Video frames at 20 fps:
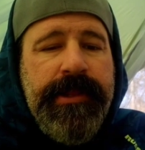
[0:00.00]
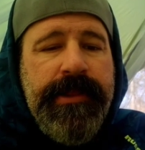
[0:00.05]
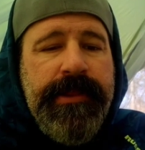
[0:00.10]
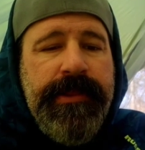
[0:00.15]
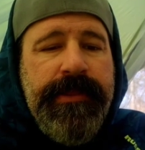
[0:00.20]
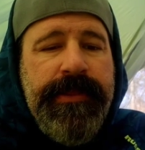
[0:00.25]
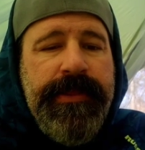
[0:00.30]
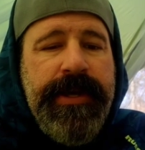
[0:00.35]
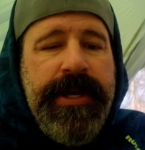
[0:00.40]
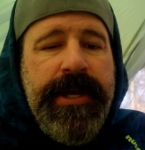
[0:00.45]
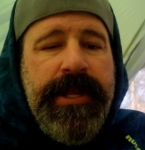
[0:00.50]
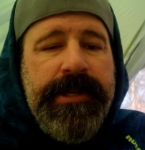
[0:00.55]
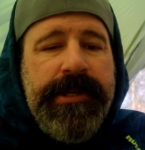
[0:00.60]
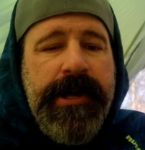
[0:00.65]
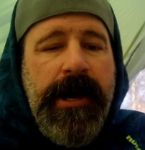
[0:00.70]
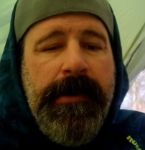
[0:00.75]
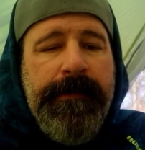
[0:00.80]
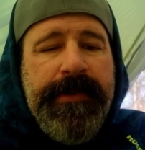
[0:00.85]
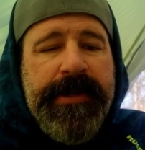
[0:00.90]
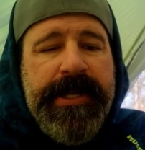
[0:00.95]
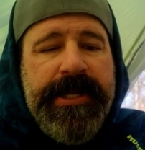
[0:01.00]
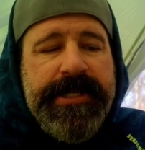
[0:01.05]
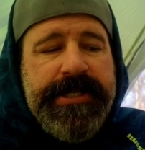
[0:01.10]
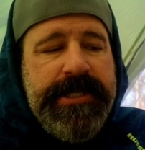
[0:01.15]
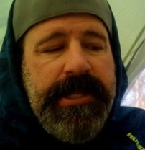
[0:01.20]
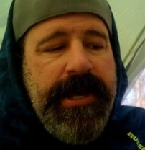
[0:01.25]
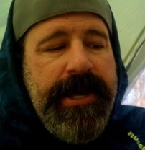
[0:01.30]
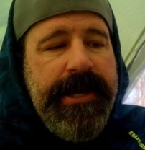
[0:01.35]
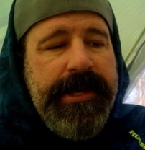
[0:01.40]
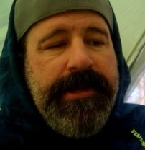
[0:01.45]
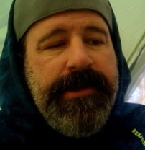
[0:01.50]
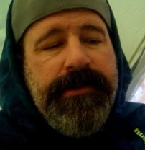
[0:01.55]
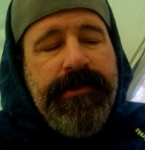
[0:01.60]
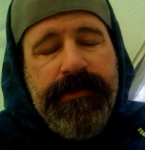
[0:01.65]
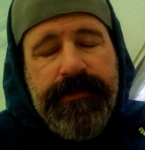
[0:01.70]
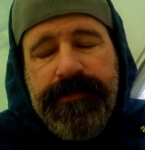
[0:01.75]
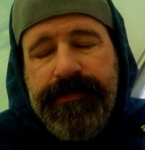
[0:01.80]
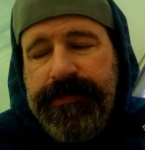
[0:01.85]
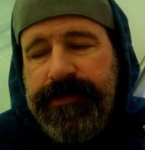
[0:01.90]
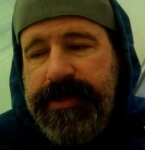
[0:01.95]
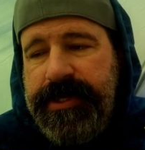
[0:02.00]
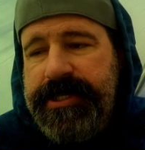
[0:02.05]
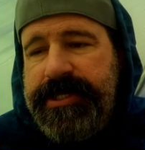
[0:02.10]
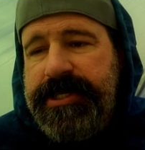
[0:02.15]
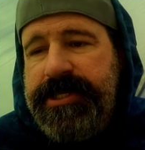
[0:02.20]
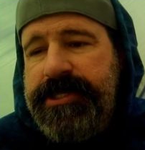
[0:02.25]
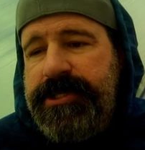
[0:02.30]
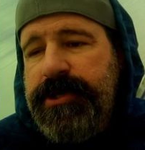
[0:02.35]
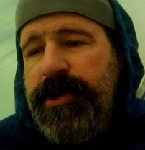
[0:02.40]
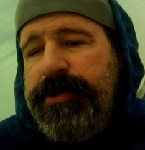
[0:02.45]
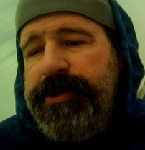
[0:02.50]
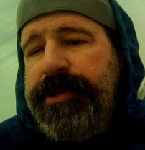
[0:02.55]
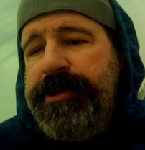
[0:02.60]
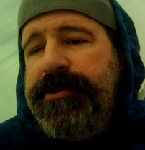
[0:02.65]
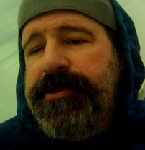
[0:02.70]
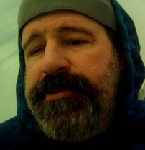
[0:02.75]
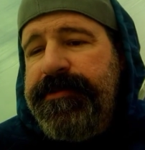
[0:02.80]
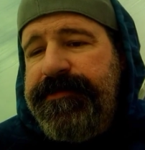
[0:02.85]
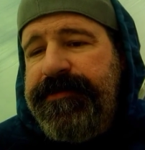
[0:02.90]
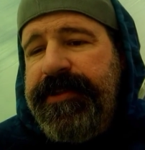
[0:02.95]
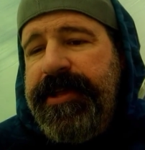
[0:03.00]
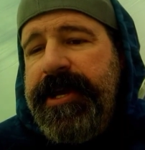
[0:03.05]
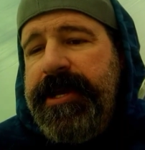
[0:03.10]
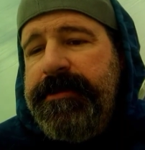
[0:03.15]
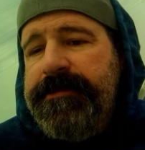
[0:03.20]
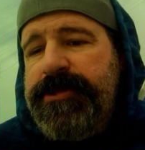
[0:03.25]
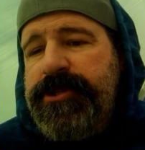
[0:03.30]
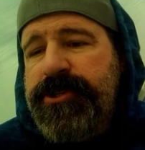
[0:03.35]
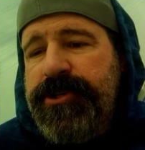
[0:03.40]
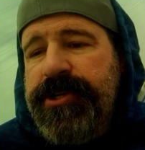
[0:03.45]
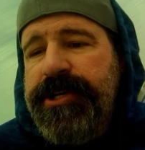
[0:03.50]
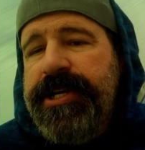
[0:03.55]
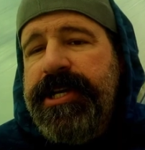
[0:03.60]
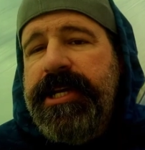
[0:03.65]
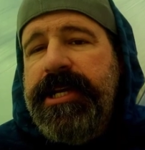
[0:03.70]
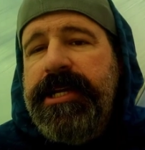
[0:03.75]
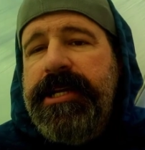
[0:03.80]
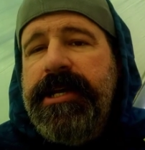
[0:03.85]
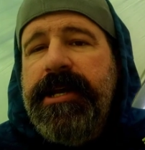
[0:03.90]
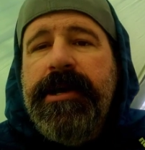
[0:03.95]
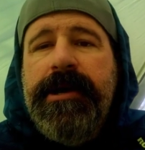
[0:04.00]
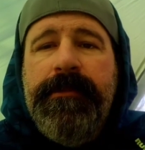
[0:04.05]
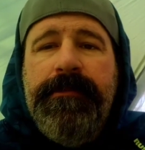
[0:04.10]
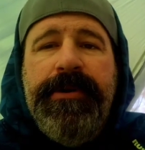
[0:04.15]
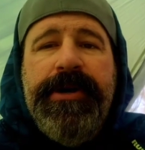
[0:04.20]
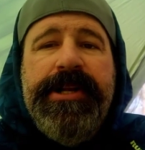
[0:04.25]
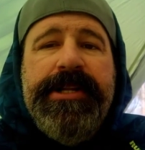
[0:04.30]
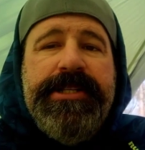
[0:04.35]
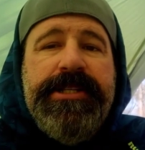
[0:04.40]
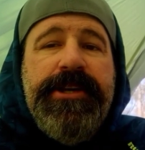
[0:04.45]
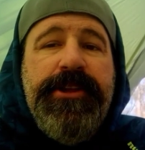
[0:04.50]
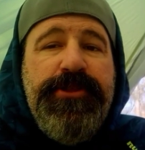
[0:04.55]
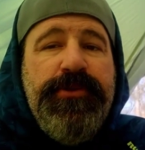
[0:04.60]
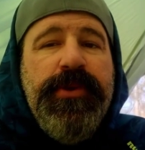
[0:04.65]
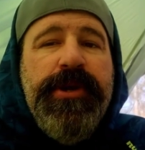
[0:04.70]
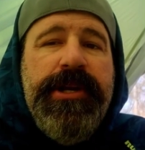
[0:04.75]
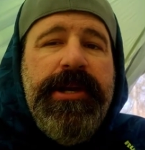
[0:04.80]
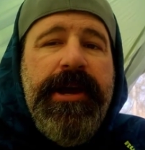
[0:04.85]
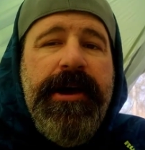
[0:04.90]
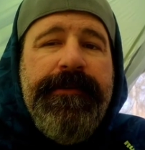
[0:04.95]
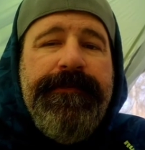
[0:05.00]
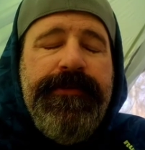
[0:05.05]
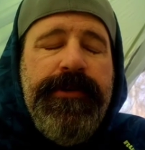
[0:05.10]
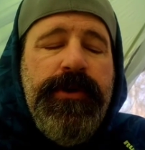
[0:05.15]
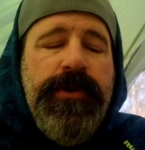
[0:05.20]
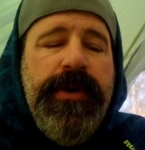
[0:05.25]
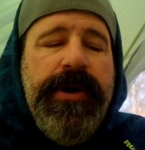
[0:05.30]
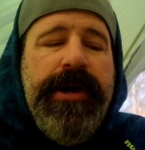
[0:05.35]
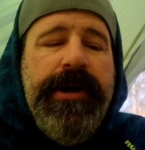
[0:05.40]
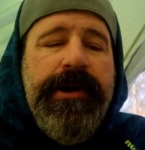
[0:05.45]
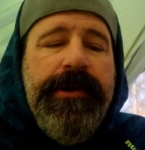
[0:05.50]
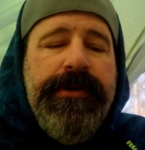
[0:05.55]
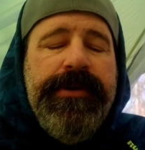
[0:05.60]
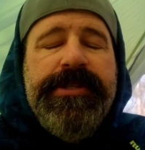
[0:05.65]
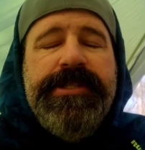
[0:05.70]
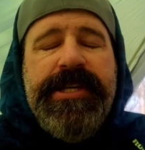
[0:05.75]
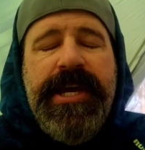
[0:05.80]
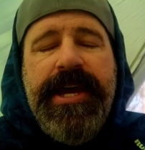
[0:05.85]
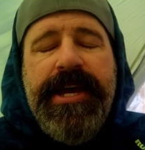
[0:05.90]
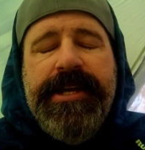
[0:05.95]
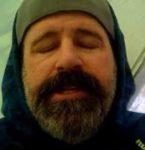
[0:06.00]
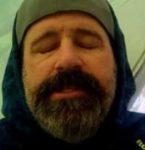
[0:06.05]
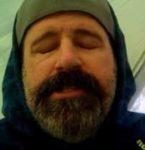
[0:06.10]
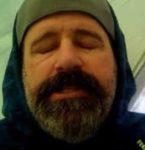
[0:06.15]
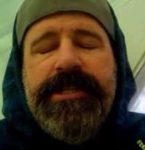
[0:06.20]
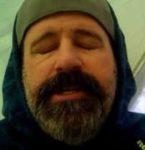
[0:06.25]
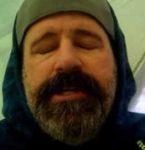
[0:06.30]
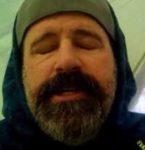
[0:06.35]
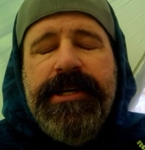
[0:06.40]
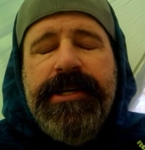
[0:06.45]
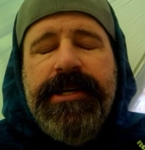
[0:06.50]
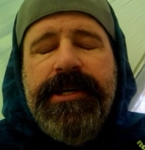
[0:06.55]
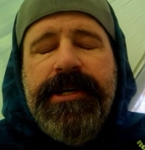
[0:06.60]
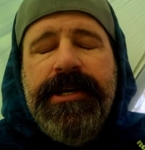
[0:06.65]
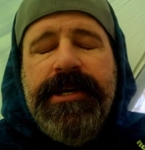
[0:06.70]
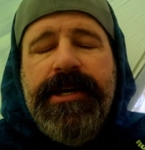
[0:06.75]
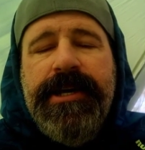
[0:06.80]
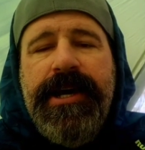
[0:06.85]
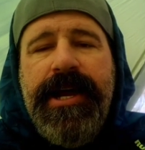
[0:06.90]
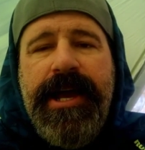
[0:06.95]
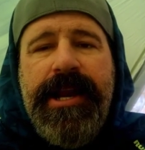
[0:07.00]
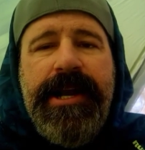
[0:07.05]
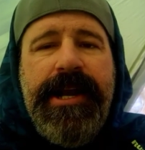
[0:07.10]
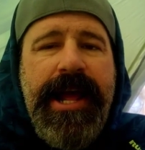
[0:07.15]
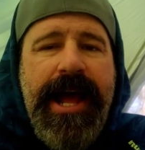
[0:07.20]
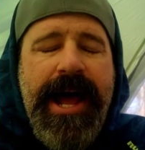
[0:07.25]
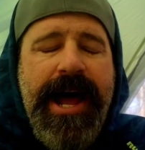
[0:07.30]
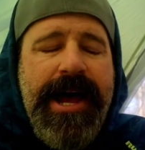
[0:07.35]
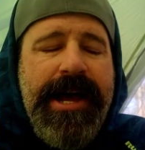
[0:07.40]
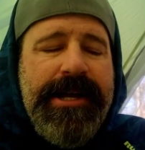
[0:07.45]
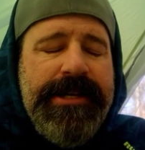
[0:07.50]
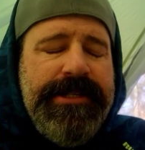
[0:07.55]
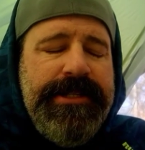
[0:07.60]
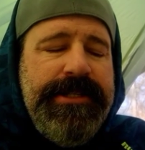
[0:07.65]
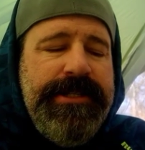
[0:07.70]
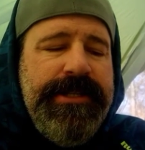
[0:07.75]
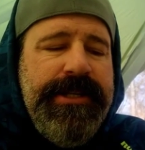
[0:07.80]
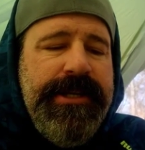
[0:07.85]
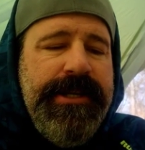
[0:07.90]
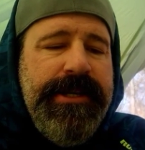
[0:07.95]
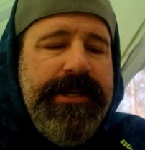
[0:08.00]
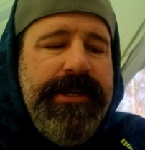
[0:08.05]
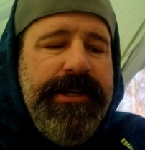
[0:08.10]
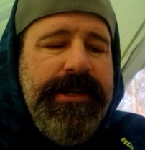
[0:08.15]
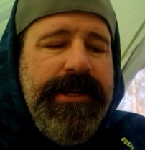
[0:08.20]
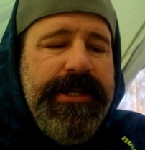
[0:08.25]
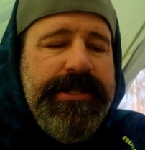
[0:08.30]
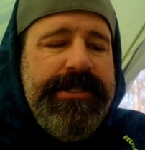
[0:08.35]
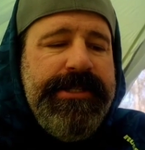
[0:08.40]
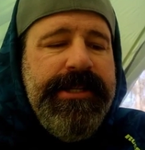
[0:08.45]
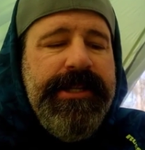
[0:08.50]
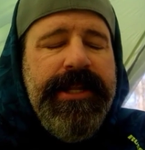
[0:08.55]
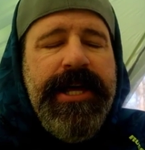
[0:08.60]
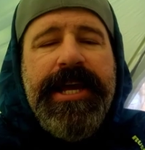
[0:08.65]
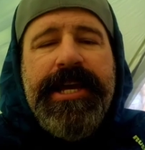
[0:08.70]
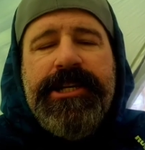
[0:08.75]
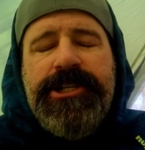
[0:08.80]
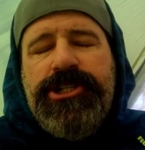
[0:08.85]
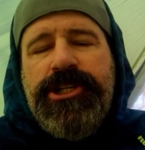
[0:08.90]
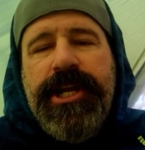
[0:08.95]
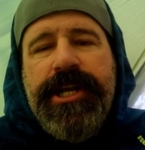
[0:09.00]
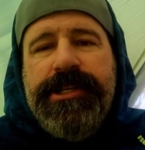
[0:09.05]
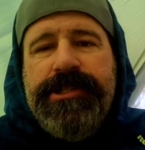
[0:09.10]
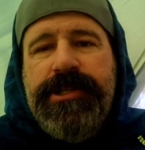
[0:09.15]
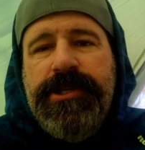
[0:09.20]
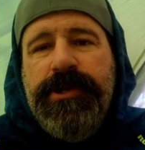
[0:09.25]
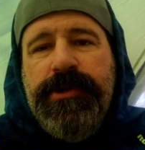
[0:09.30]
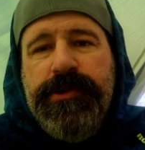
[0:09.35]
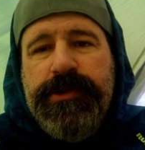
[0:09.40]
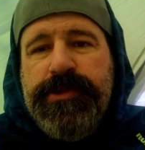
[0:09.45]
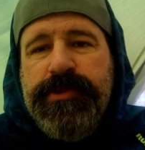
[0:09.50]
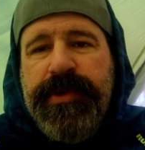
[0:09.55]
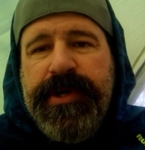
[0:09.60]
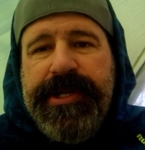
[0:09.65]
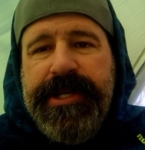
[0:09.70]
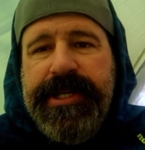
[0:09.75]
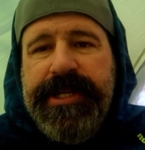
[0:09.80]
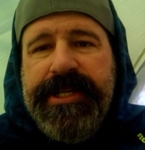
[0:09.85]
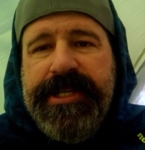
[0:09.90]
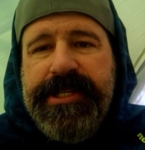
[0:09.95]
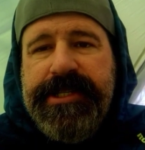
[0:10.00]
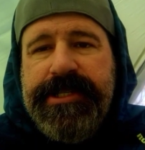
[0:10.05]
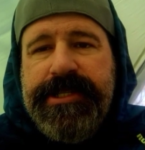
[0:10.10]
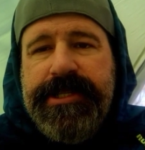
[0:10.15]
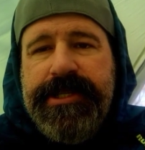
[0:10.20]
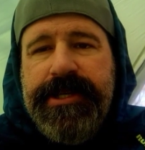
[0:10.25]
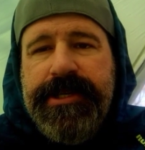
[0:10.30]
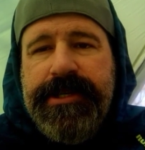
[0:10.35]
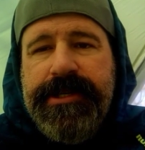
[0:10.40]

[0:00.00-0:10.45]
that companies like, this is sold under the Flames Screed, but it's a 3FUL tent, and it's the lanshan too is what it is.